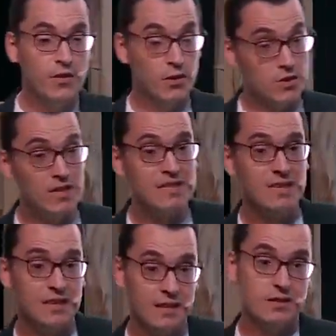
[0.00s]
The
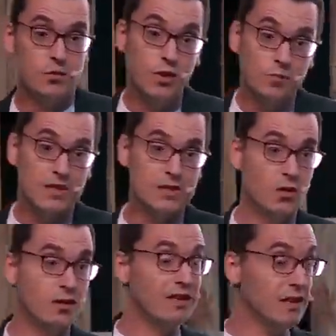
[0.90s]
Turista Kit will be
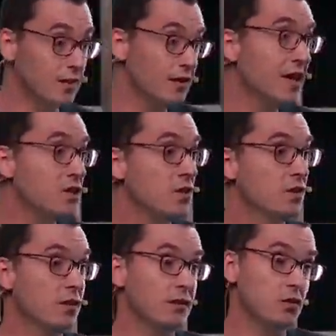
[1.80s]
sold in
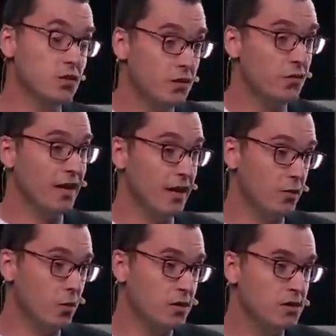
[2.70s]
international duty-free
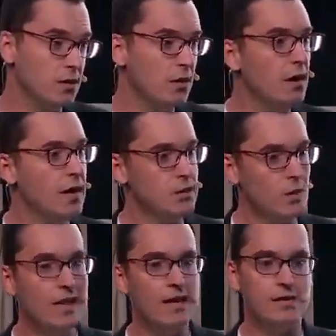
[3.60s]
airports
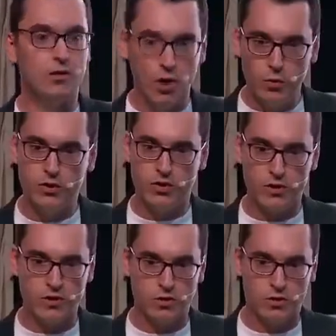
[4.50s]
as well as global
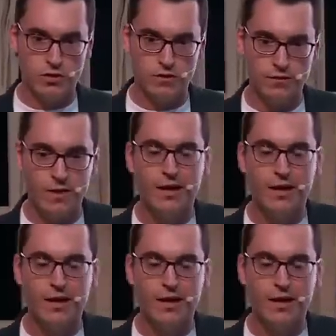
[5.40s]
drugstores.